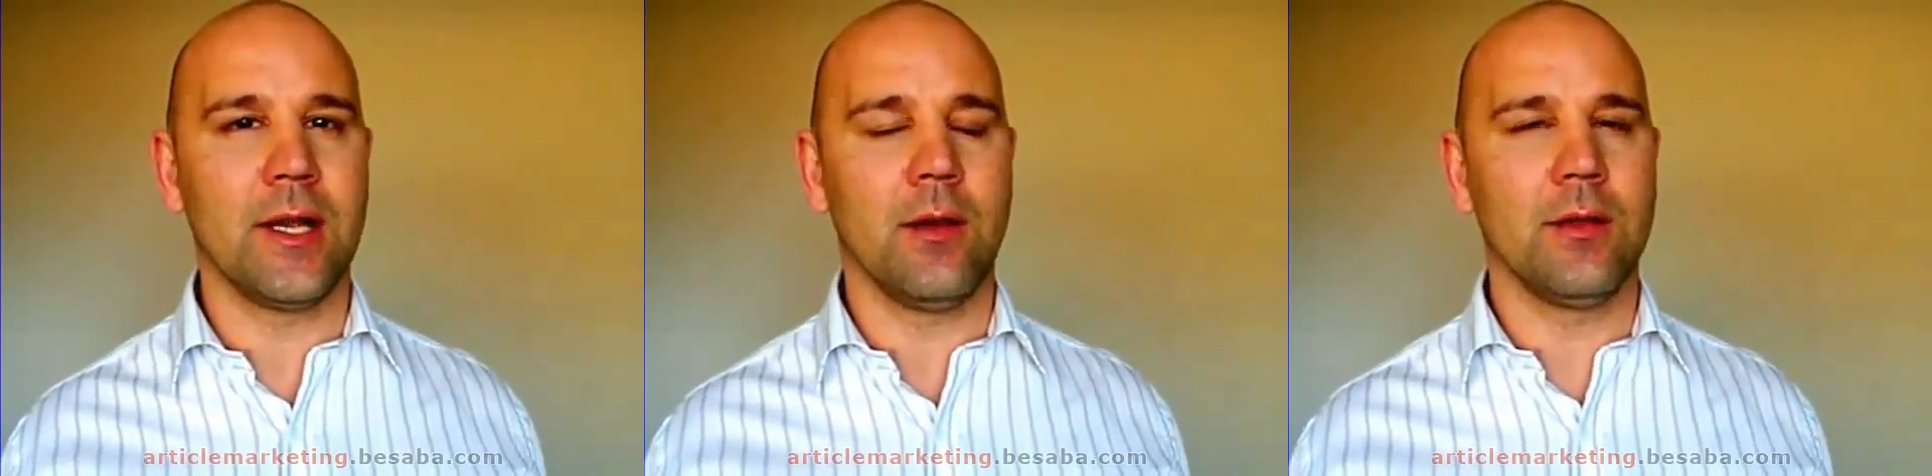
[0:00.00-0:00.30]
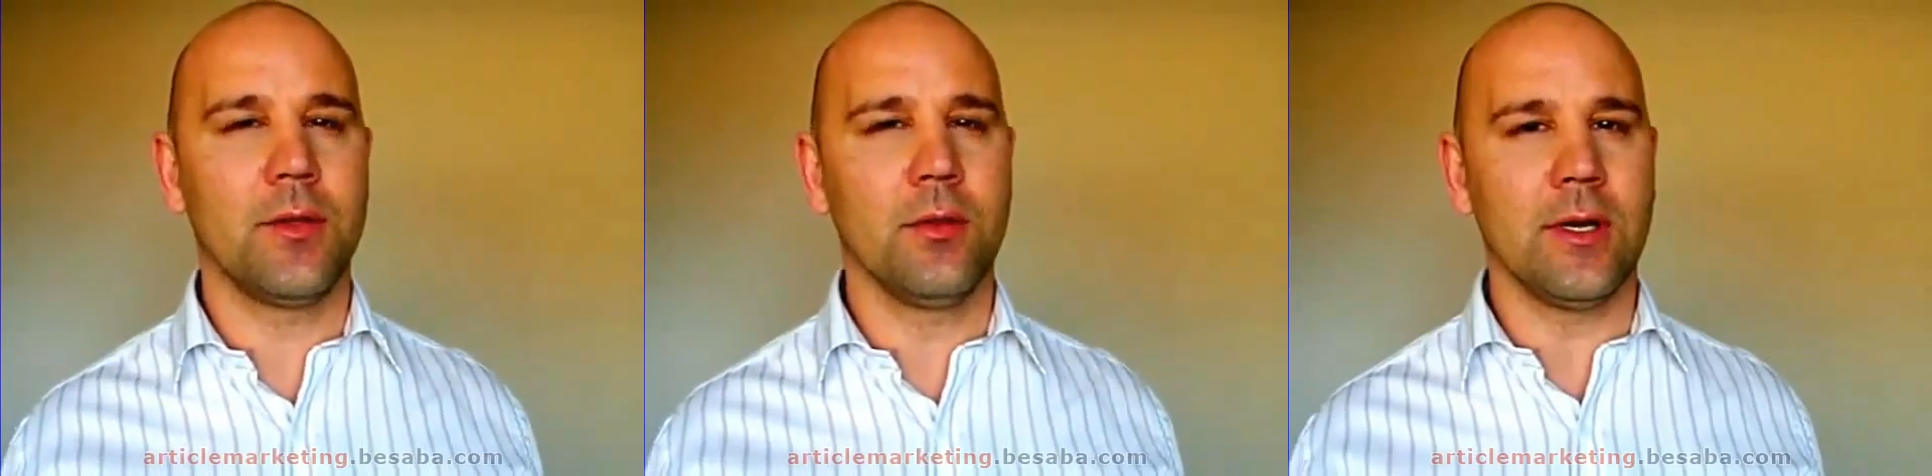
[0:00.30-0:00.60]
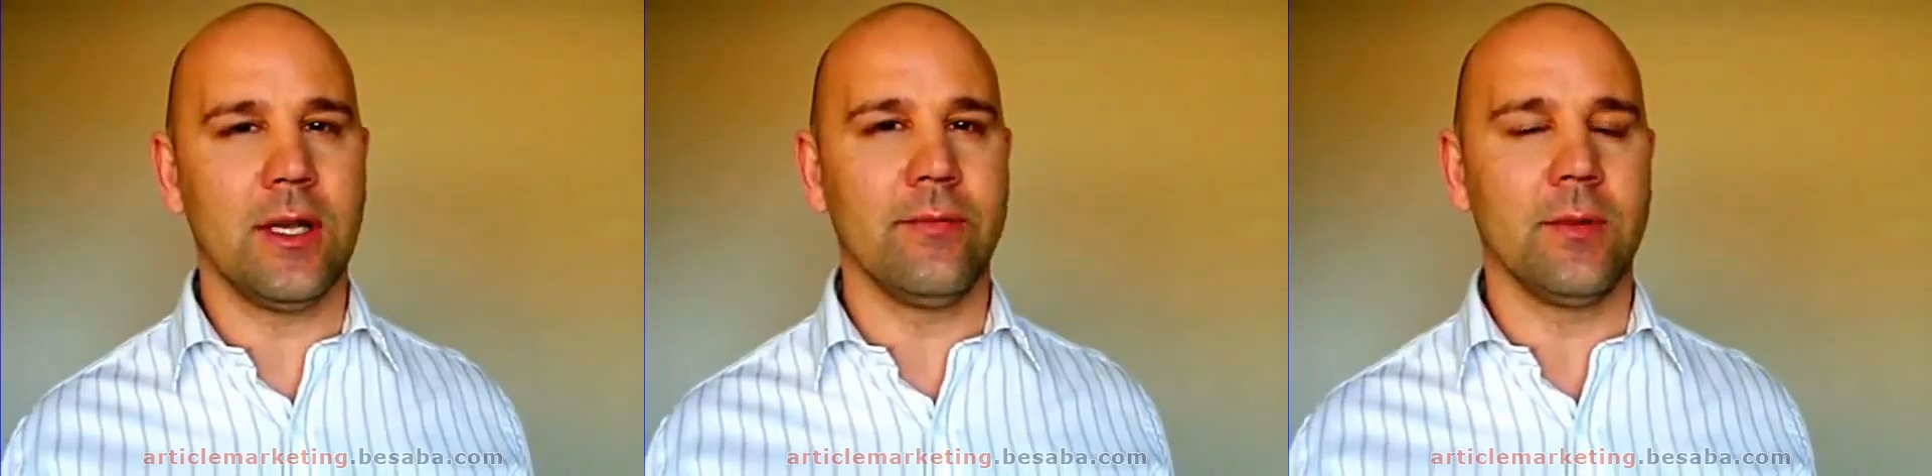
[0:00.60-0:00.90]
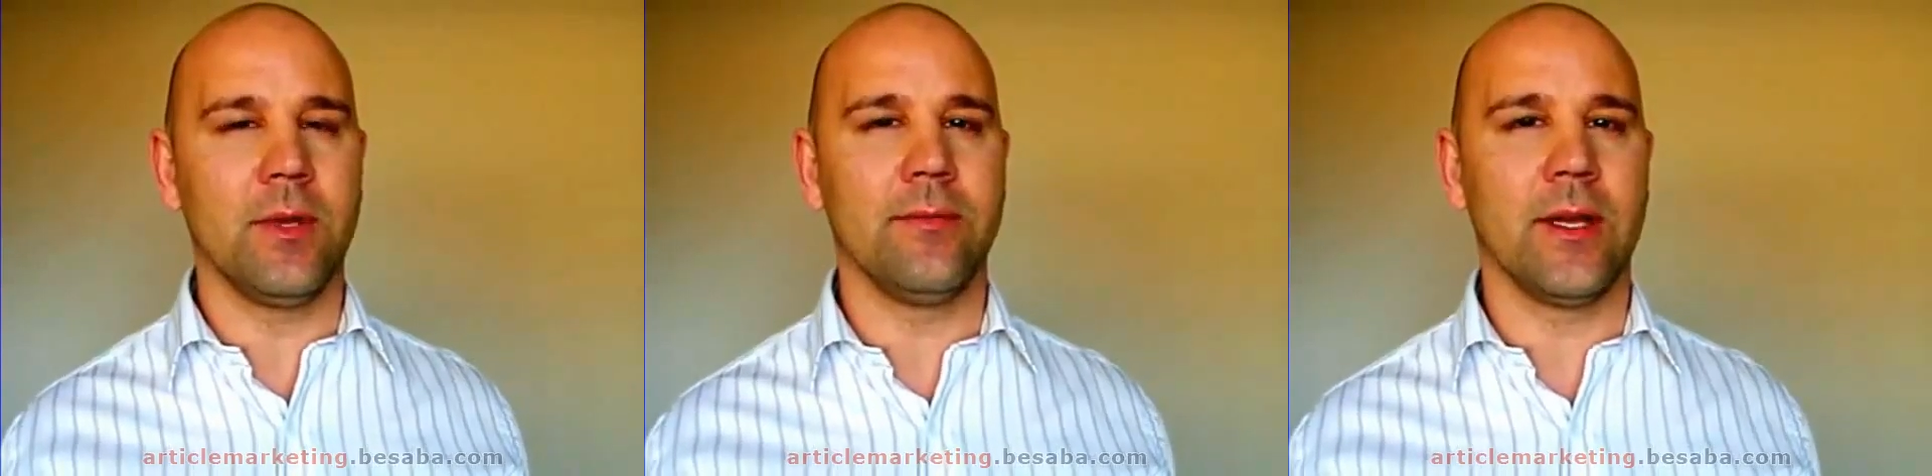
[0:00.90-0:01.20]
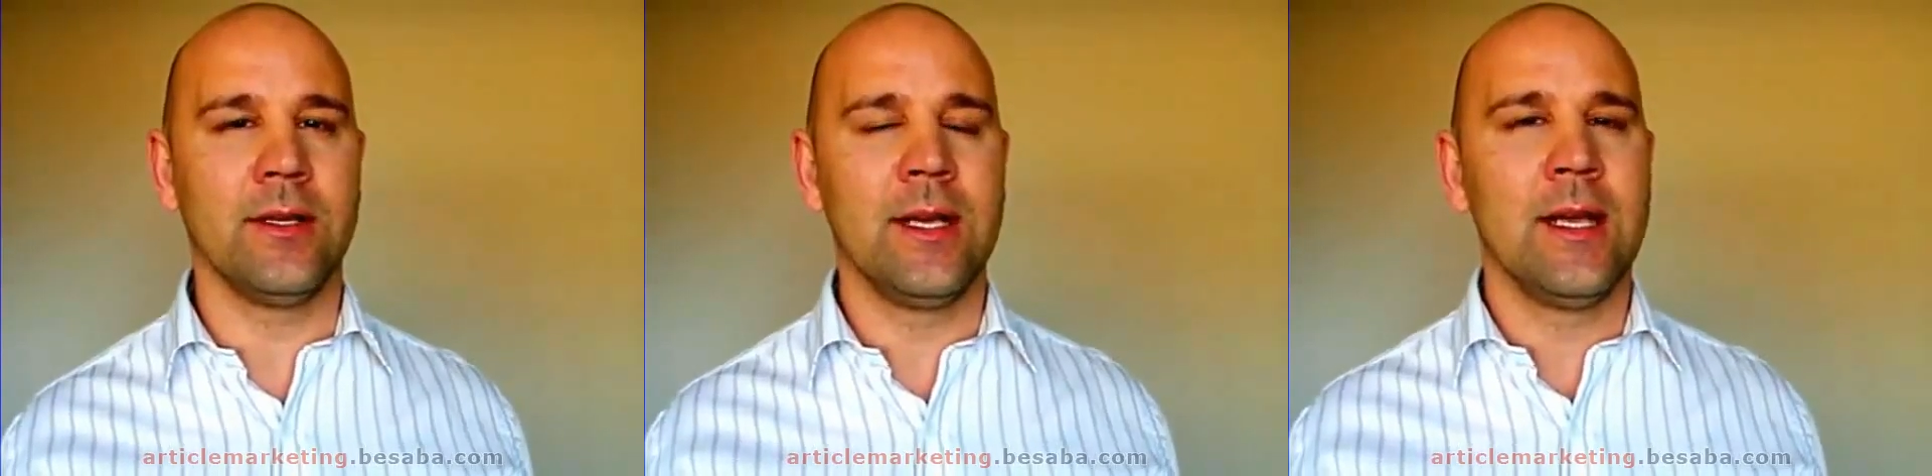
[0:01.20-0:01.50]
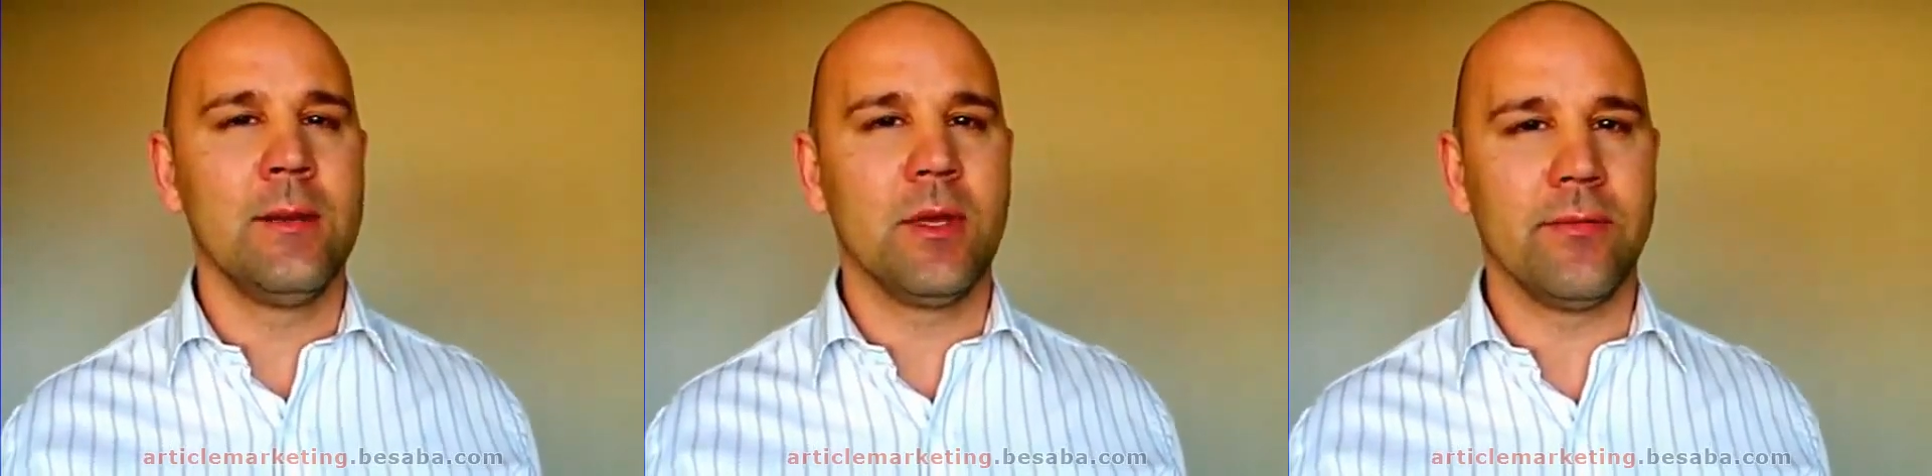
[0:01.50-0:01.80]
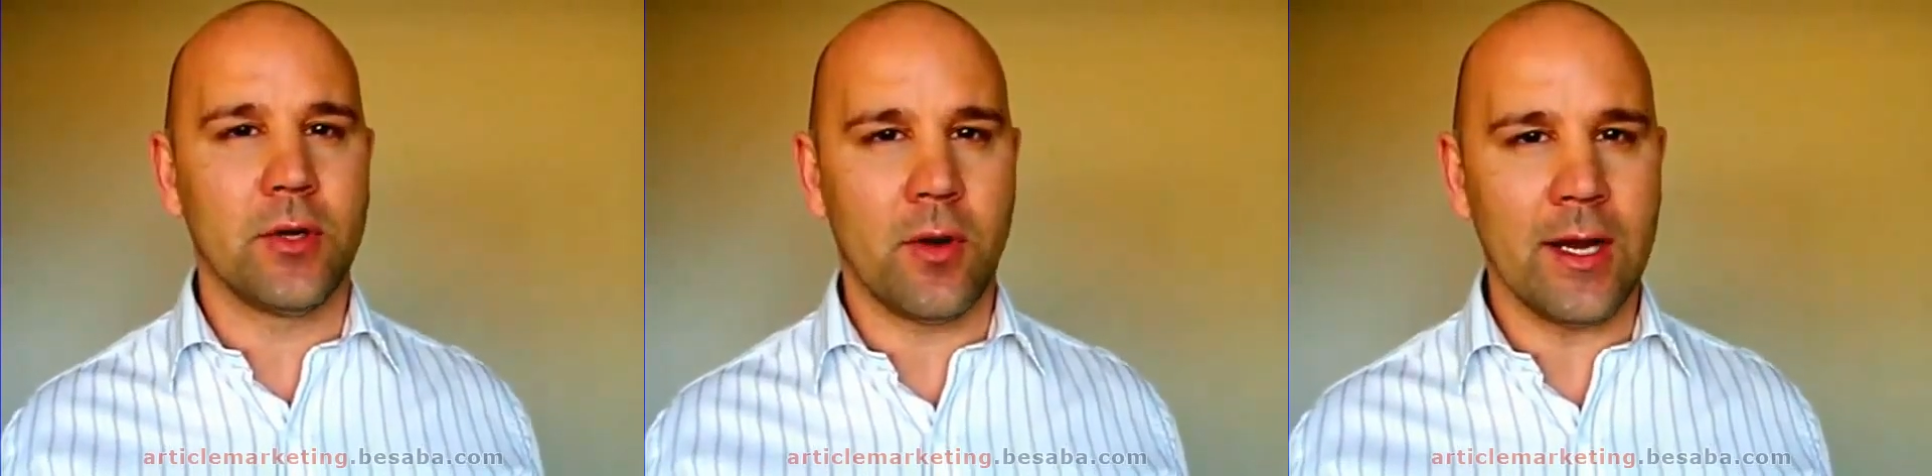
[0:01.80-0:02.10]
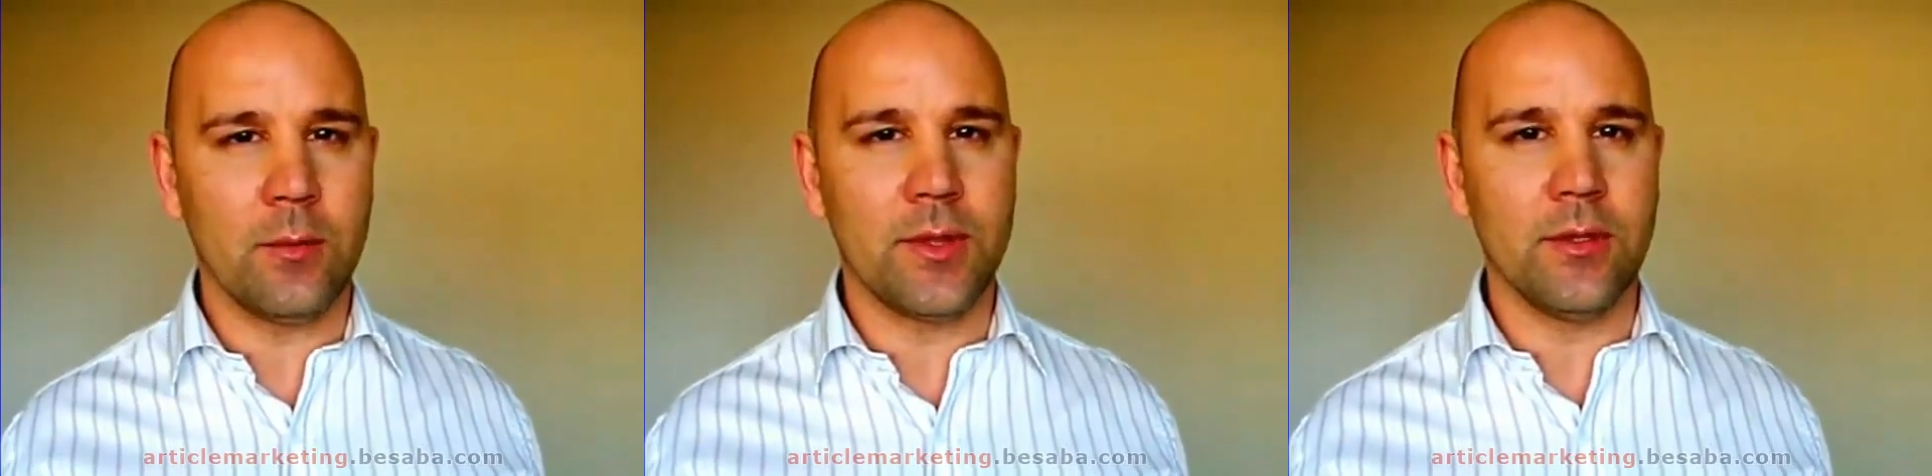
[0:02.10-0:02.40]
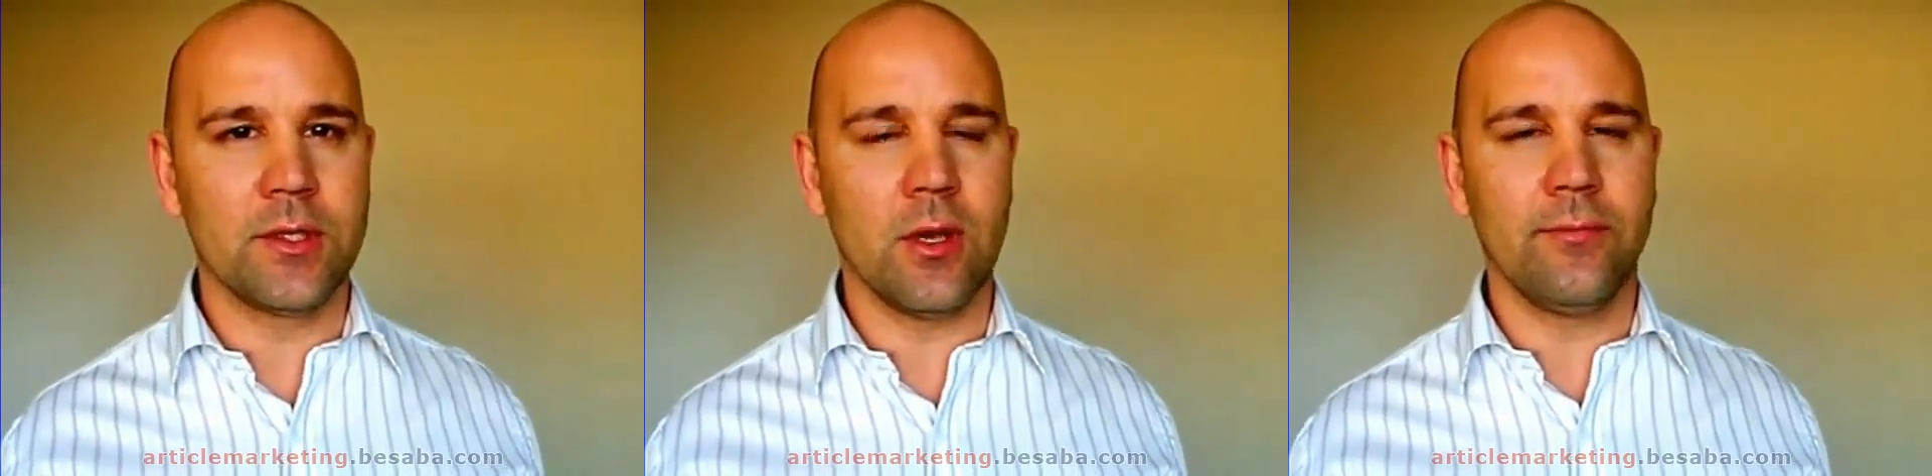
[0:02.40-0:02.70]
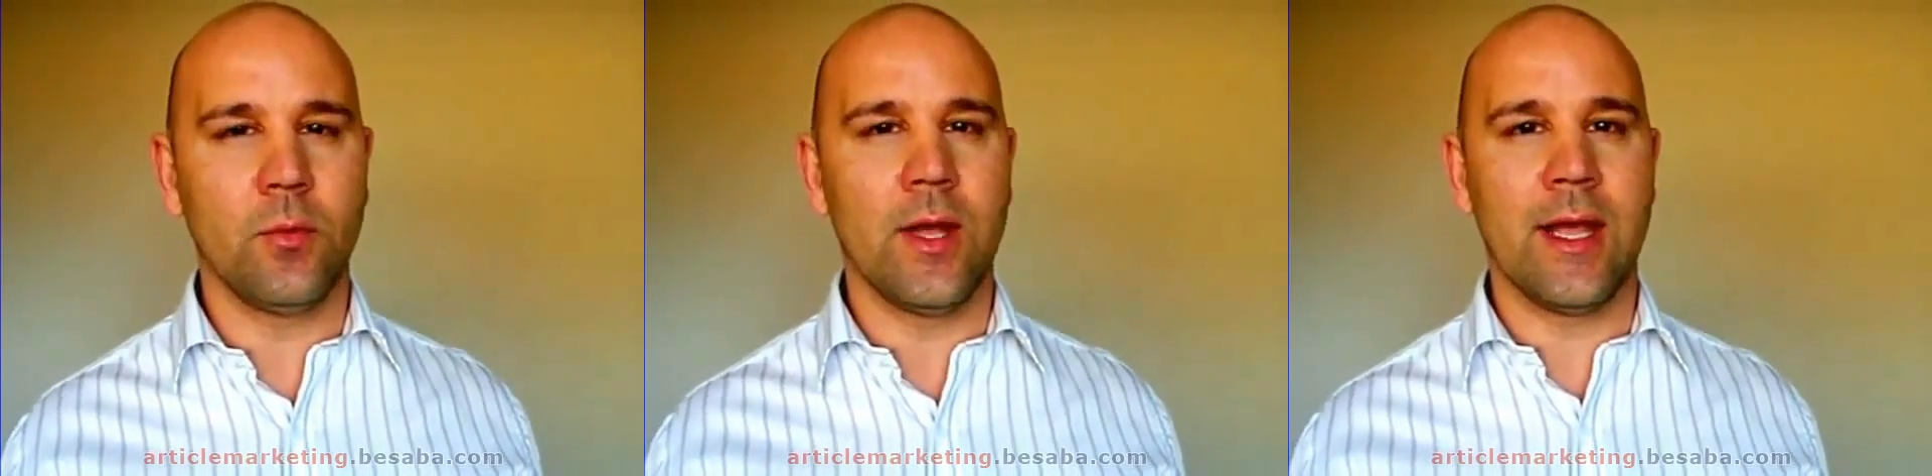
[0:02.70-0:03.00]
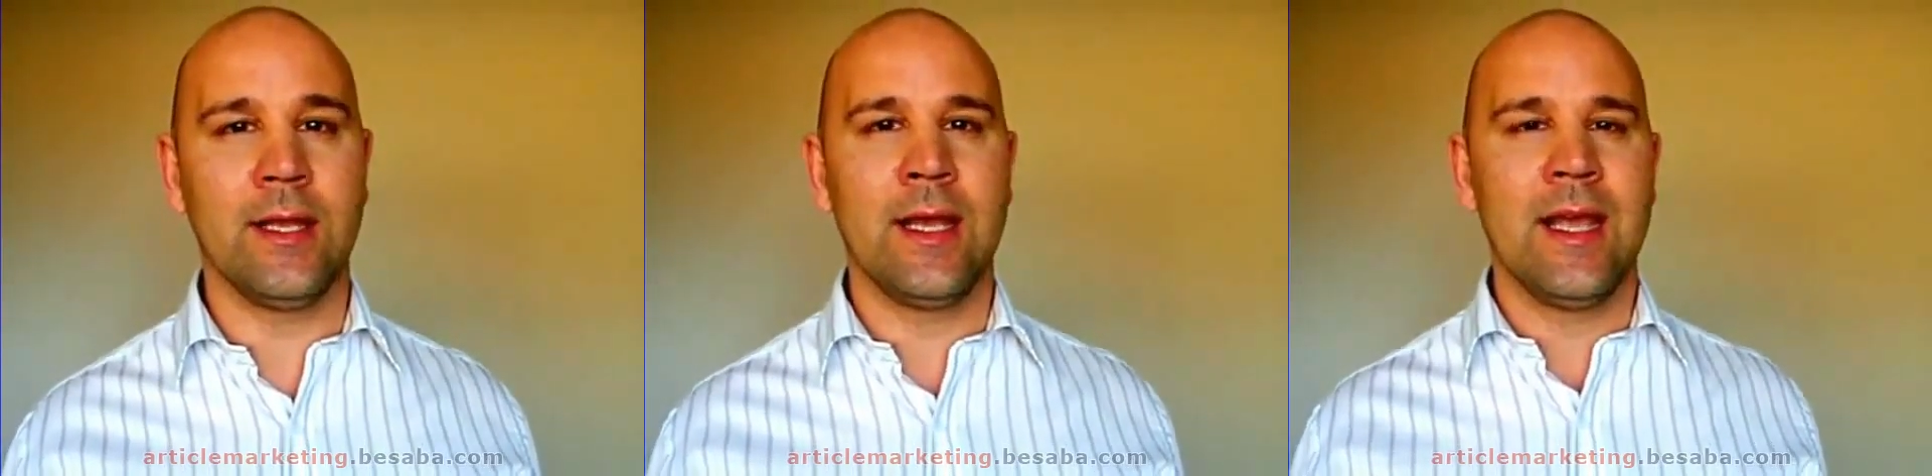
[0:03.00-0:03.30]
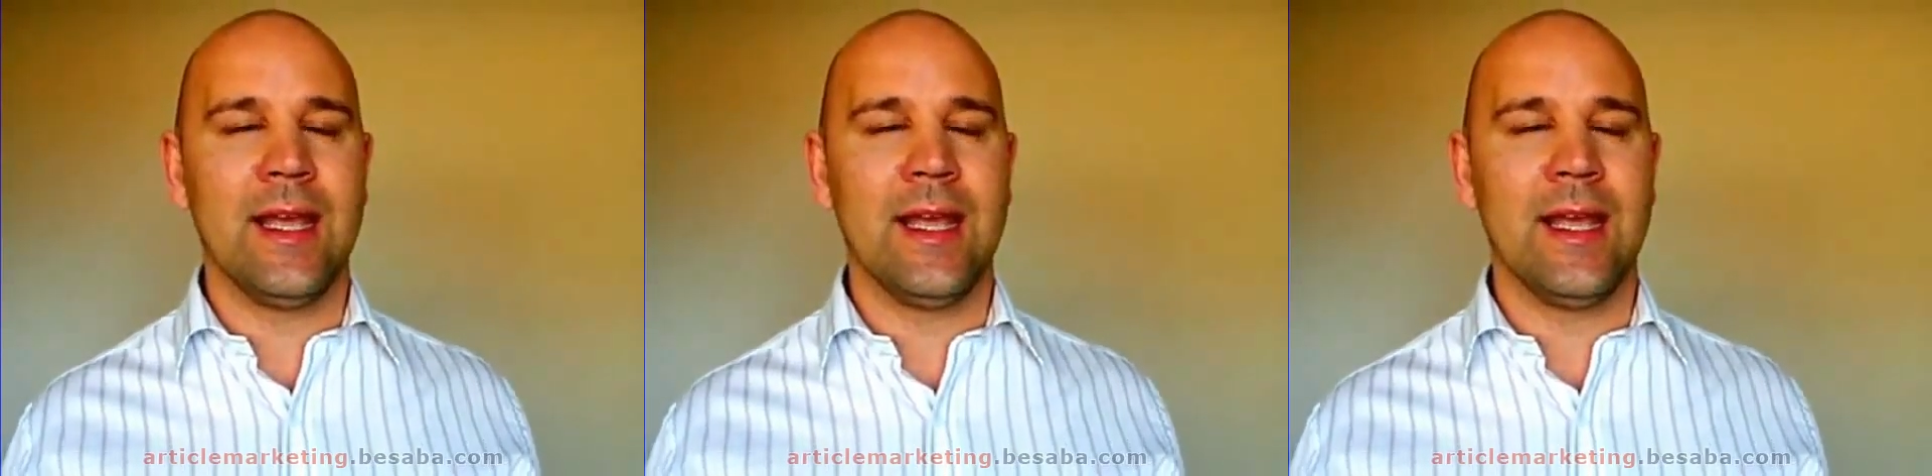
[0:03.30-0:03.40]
So I thought I'd give it a bit of a bit of a crack with your software.